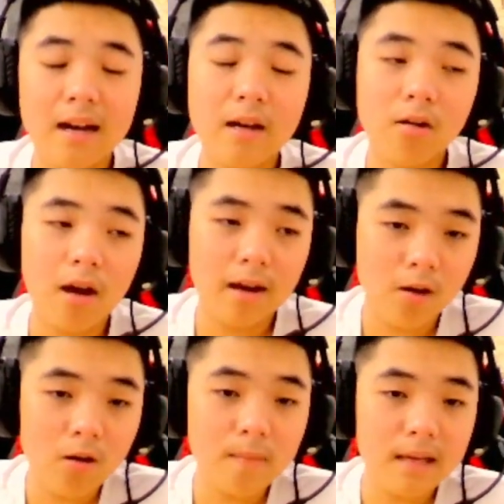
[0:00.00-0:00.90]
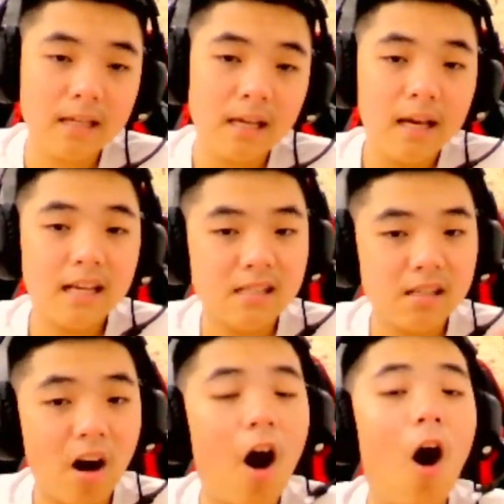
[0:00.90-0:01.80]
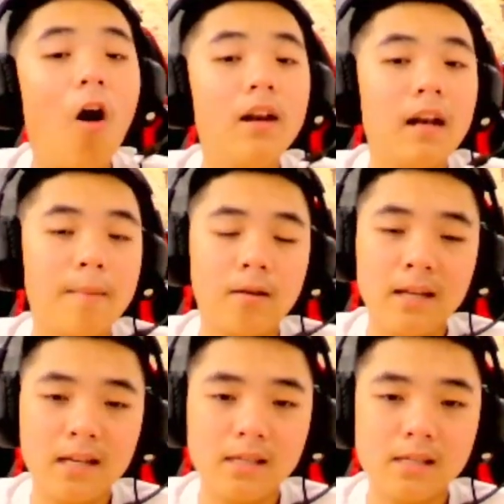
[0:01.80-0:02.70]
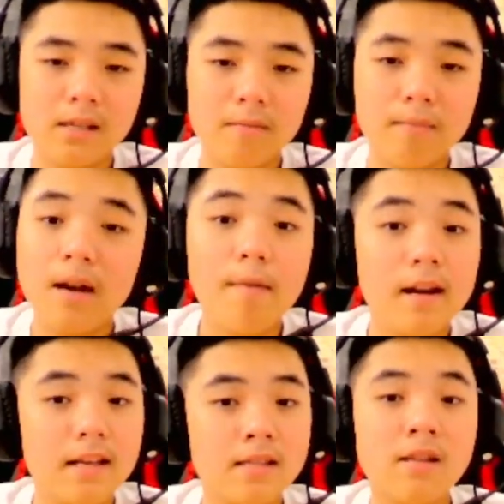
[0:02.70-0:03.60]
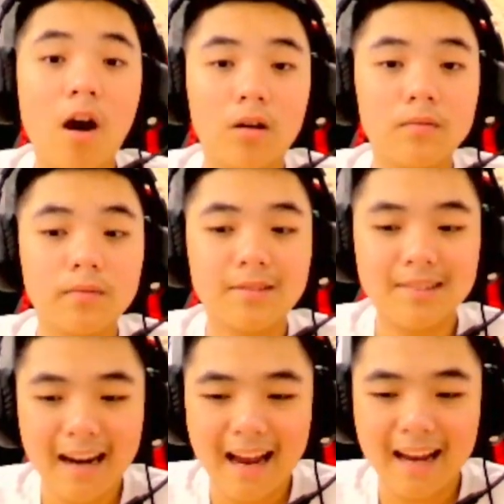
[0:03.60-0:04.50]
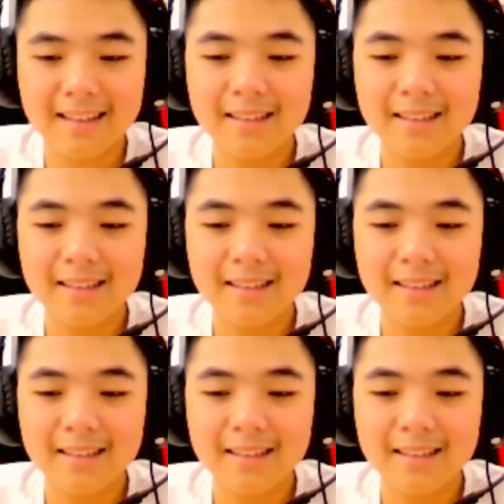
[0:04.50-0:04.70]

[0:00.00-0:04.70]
the economic is all about things, but the money is not, right?